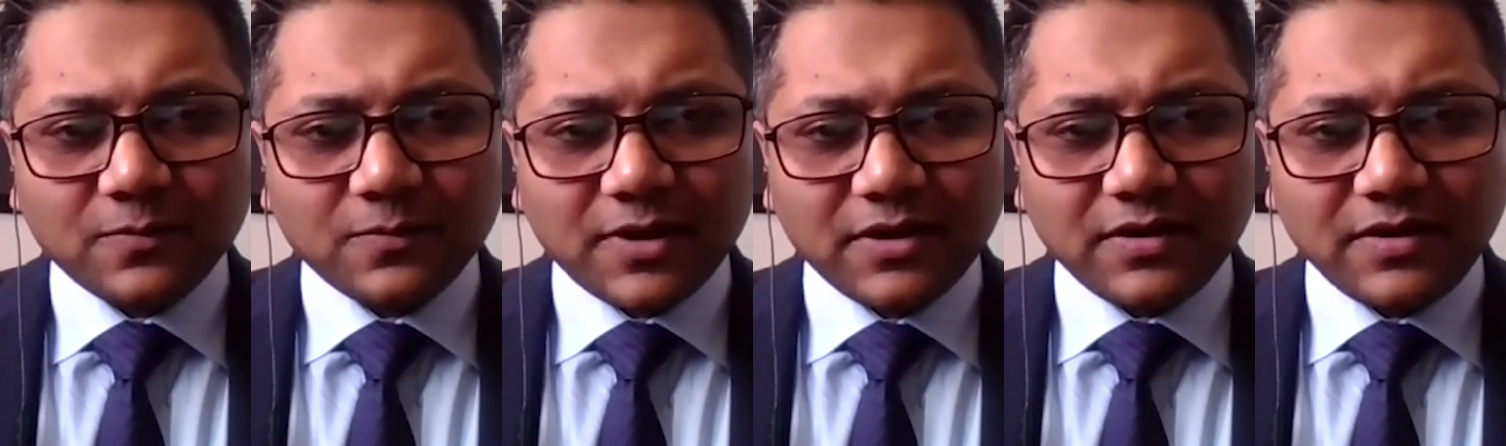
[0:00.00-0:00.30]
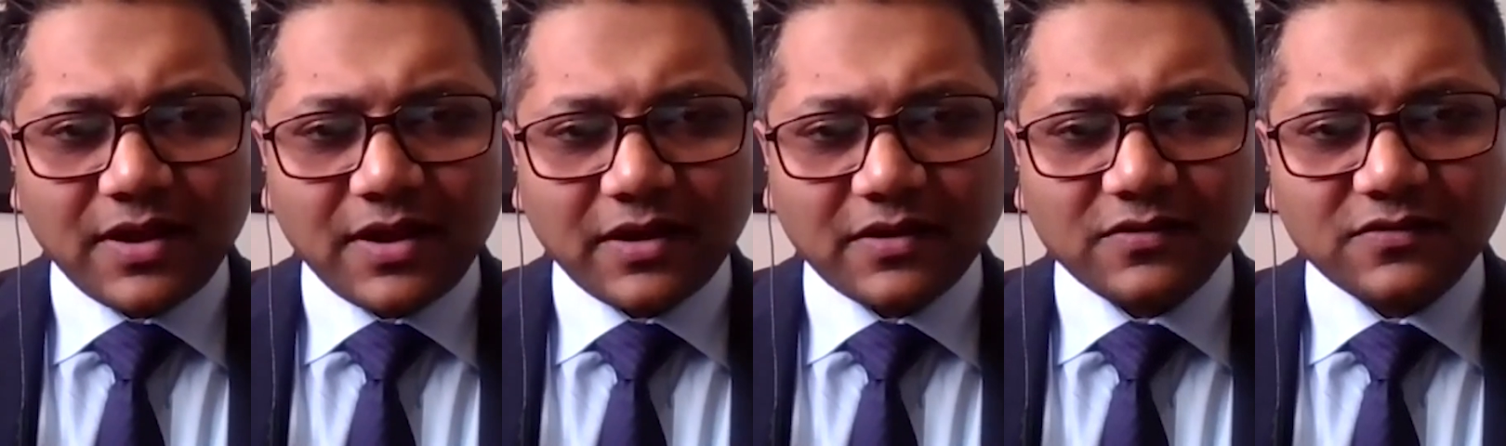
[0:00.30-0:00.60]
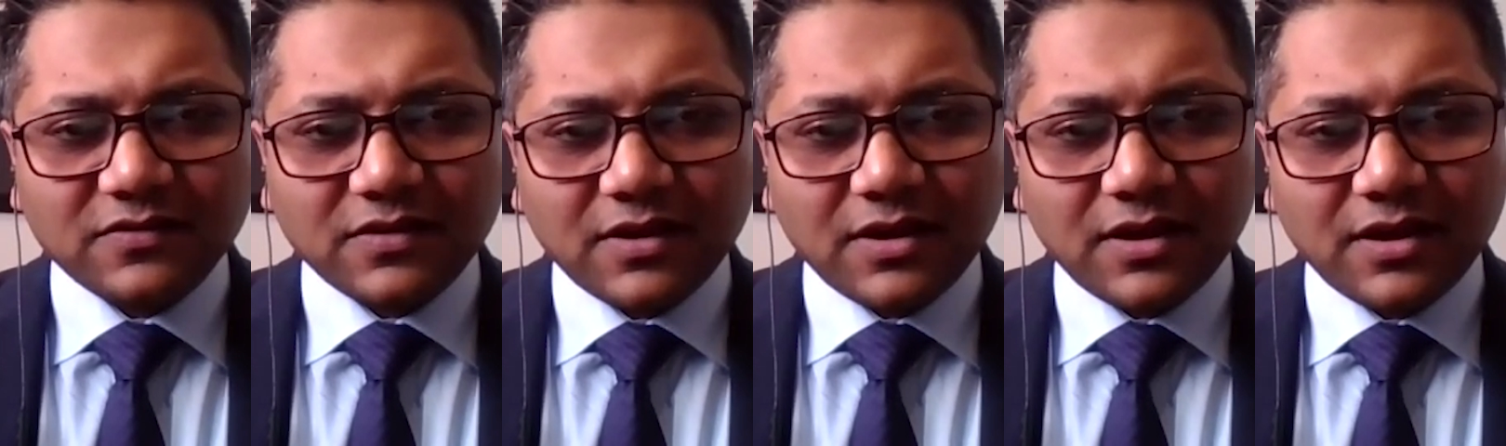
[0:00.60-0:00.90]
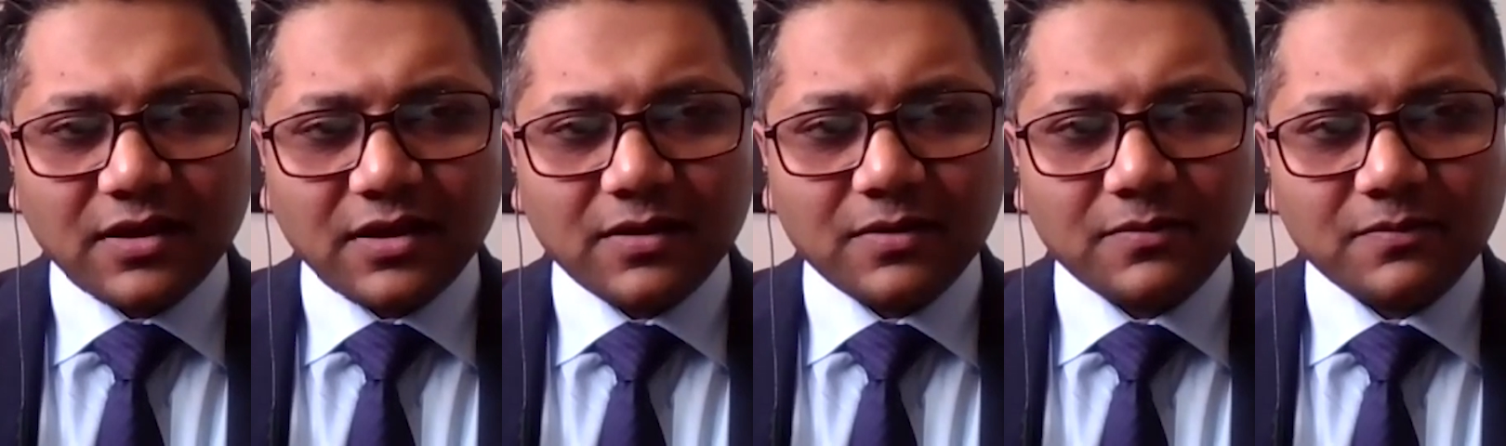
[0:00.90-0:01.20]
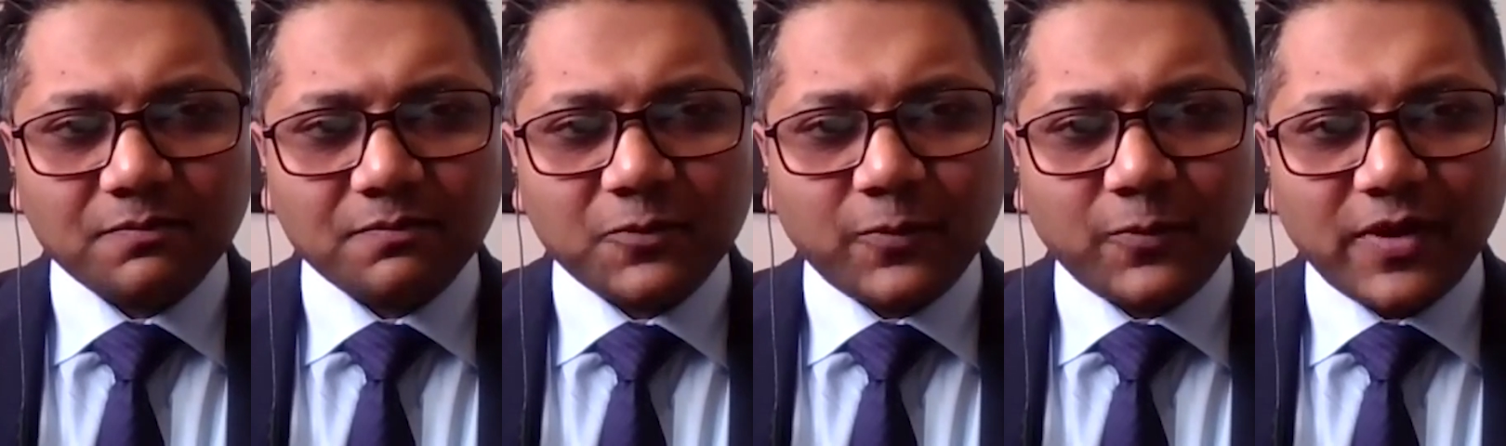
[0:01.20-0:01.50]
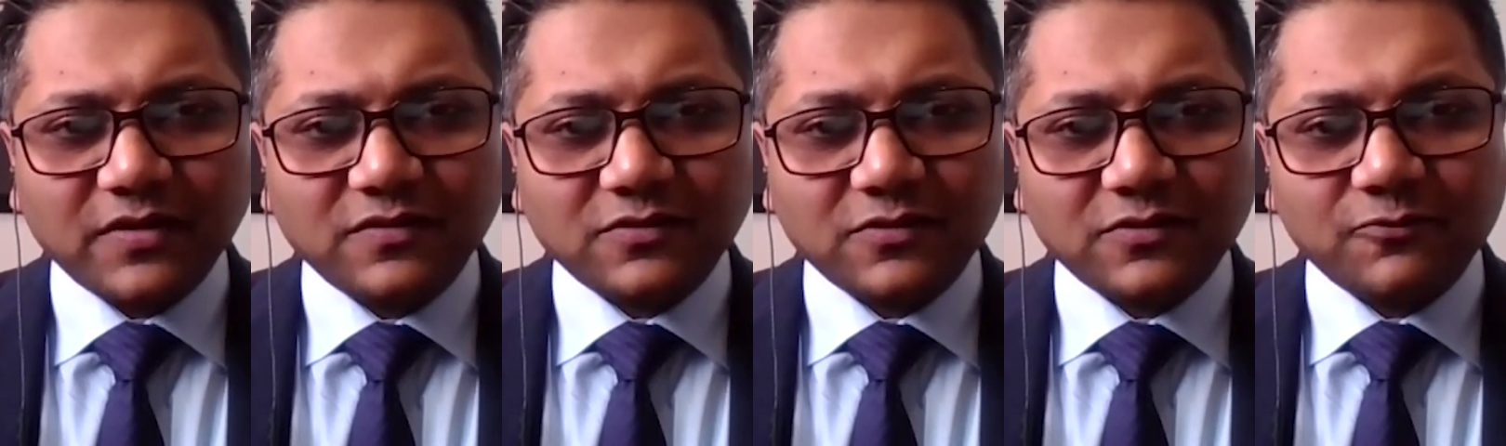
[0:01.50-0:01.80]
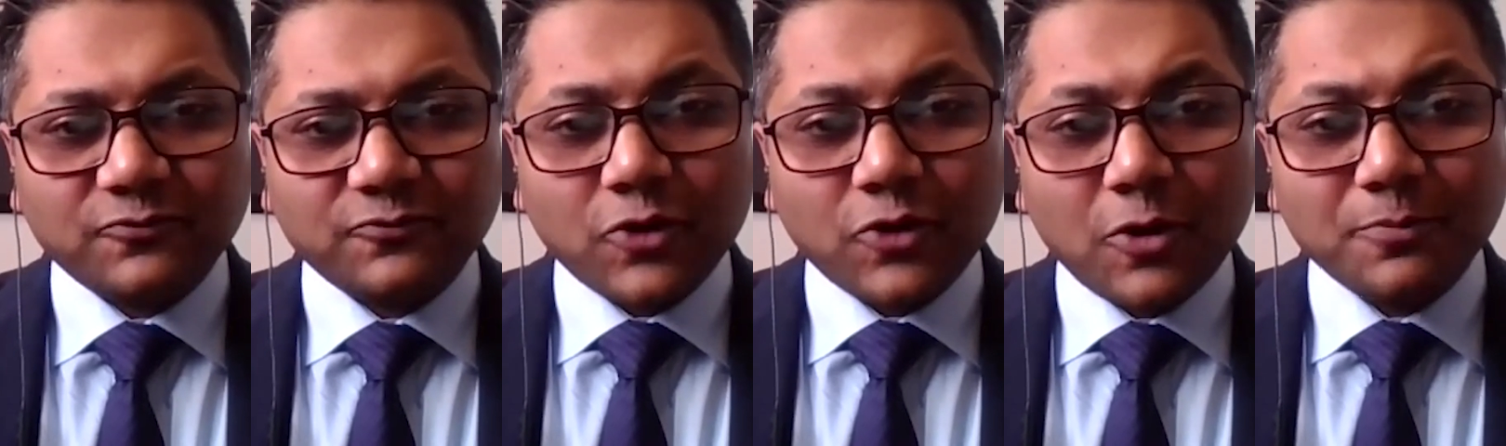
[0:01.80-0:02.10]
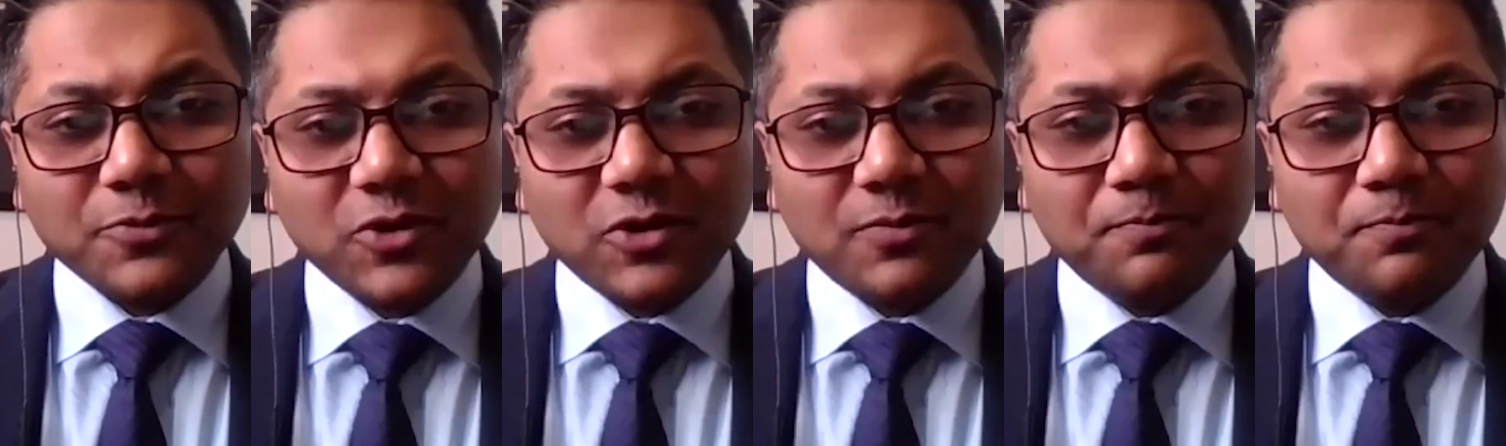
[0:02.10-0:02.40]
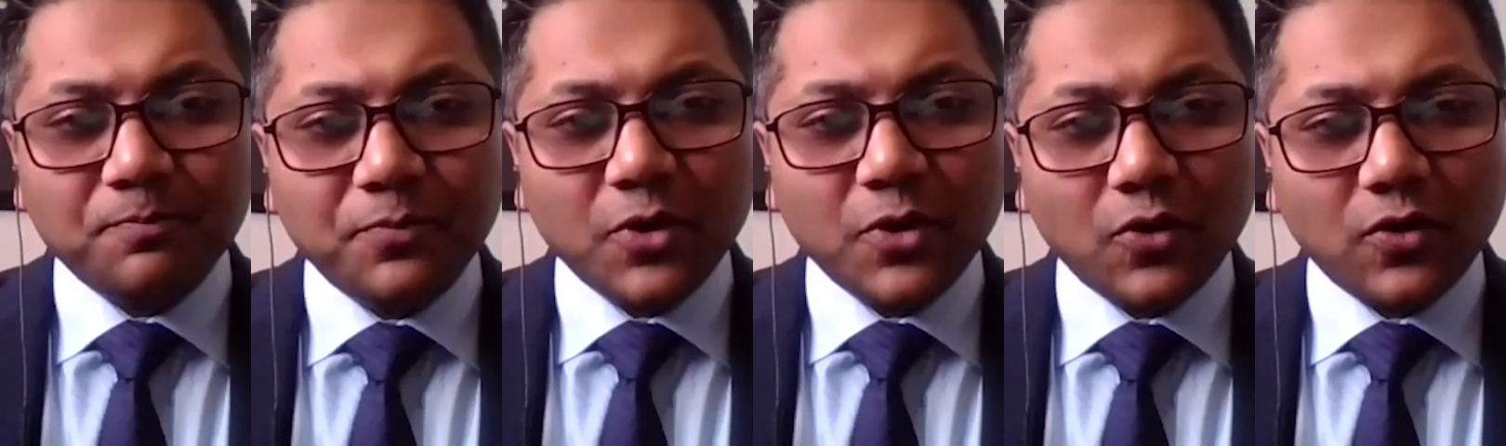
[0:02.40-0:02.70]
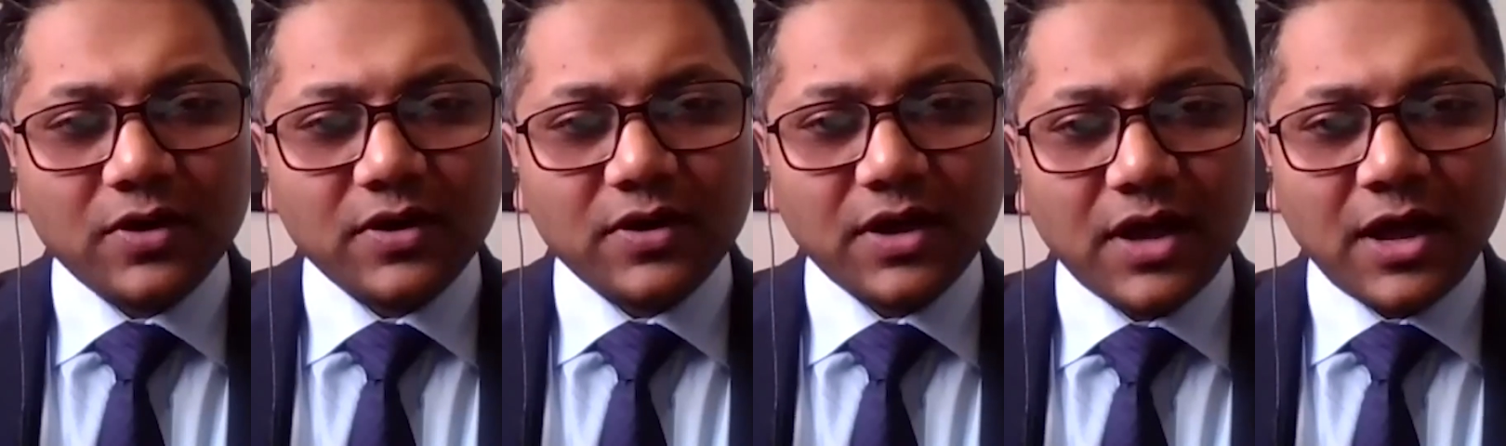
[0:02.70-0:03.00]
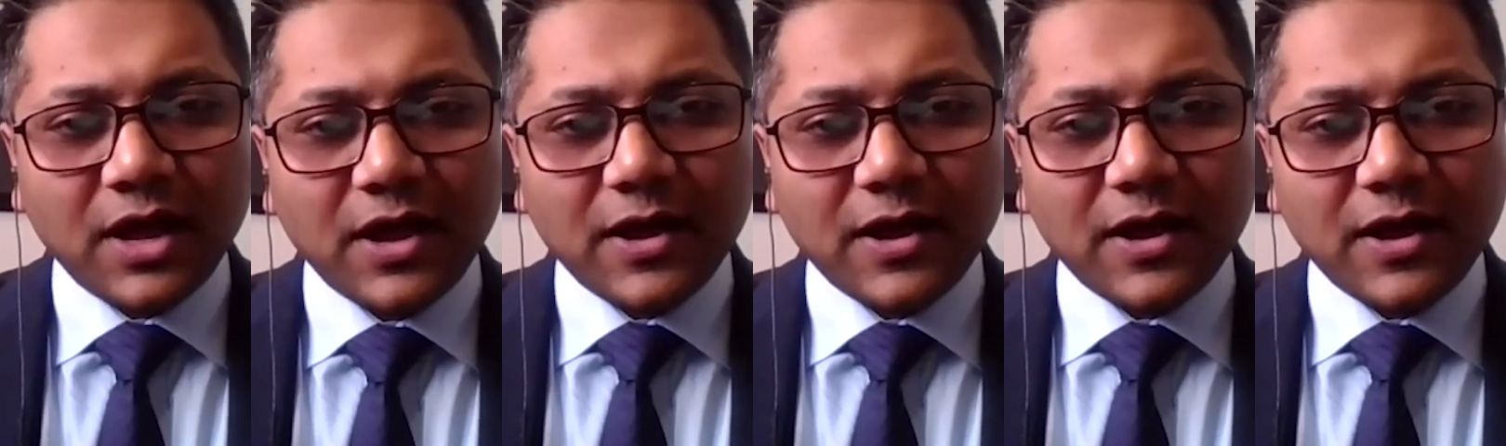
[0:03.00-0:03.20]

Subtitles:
to my next question from your book.